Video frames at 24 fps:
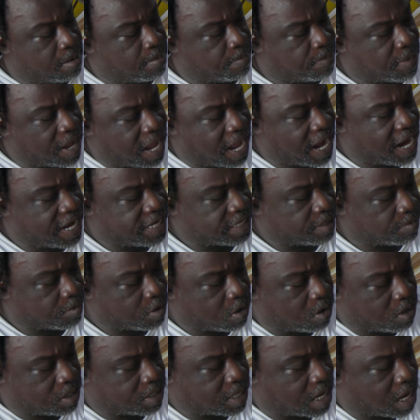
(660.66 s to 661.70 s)
bind some
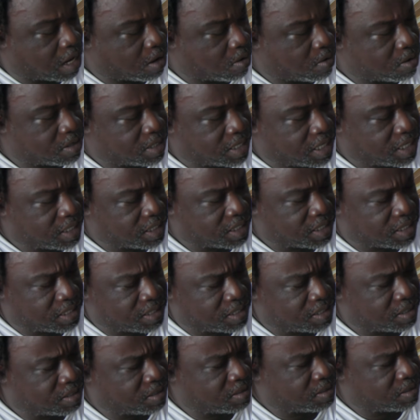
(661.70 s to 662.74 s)
contact on this.
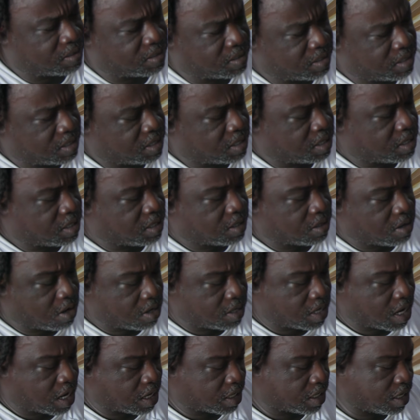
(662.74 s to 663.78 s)

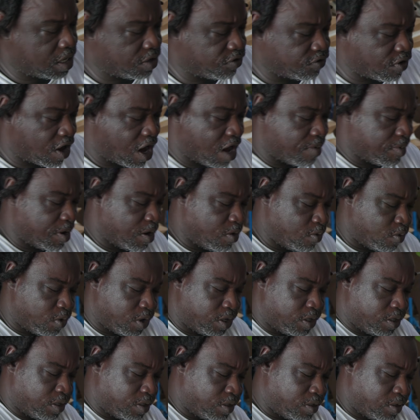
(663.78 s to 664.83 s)
Contact a little dry, but it
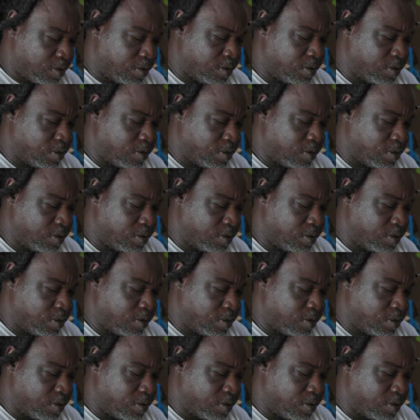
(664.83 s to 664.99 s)
works.